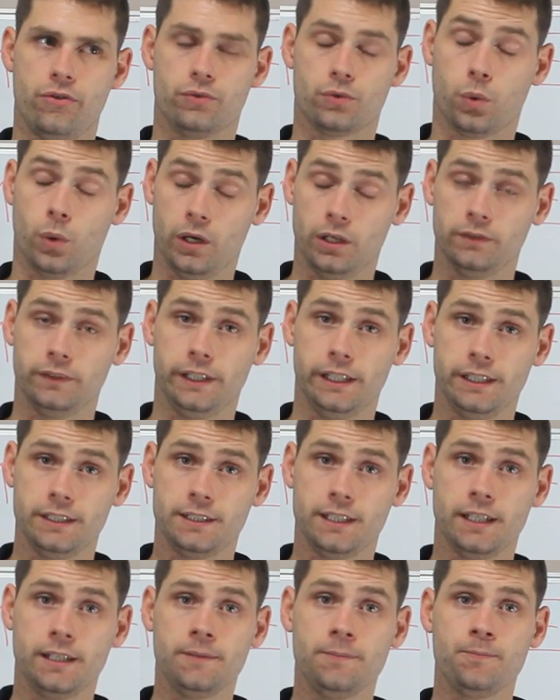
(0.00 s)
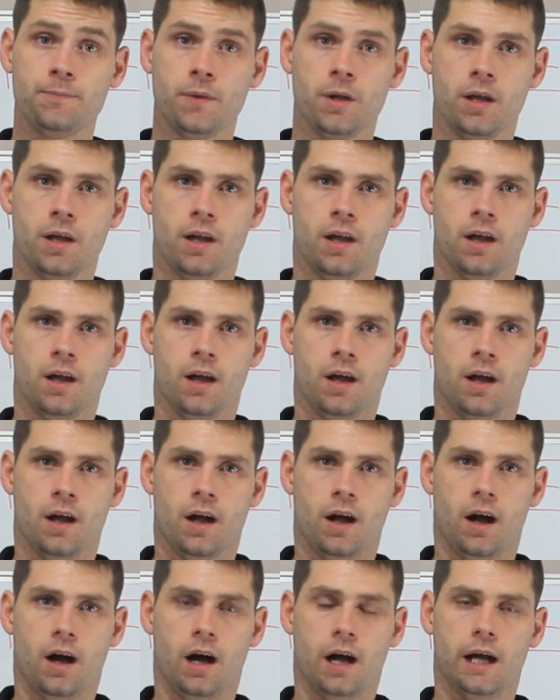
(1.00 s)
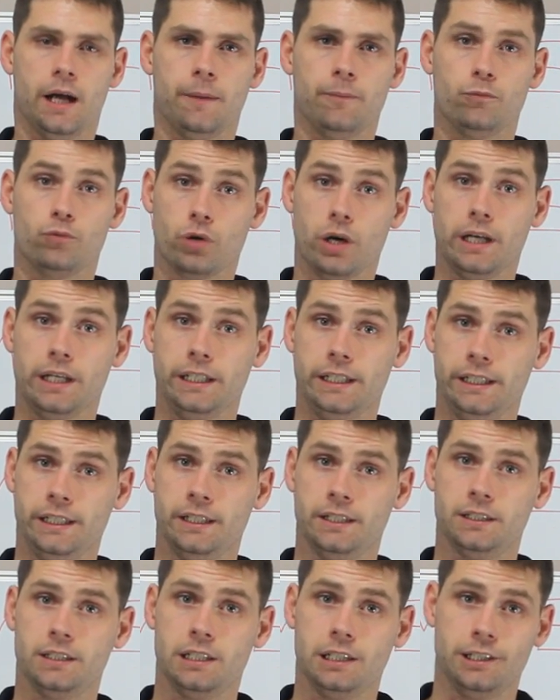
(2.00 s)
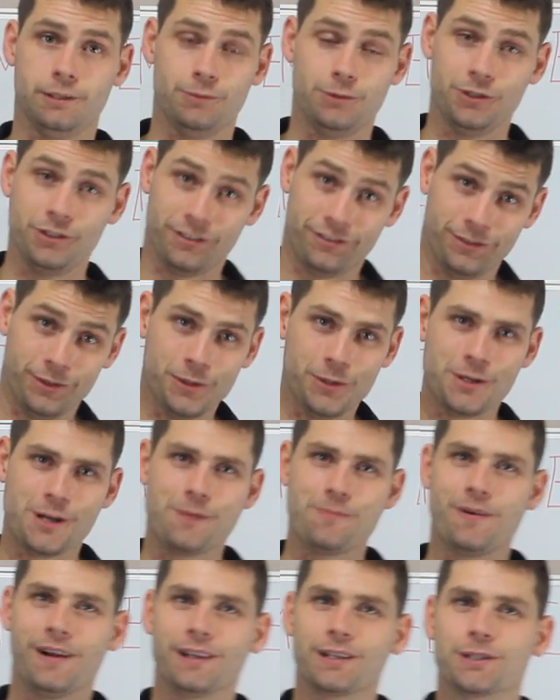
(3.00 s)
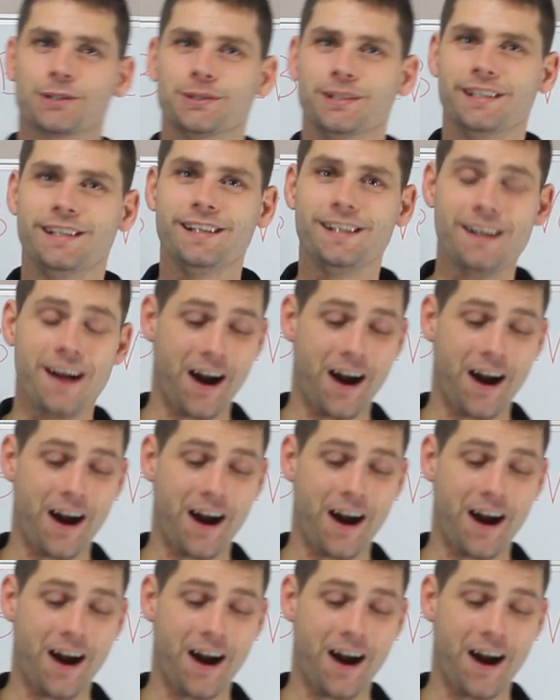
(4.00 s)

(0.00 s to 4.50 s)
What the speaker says: 12 years now. I'm ready to move forward in my career.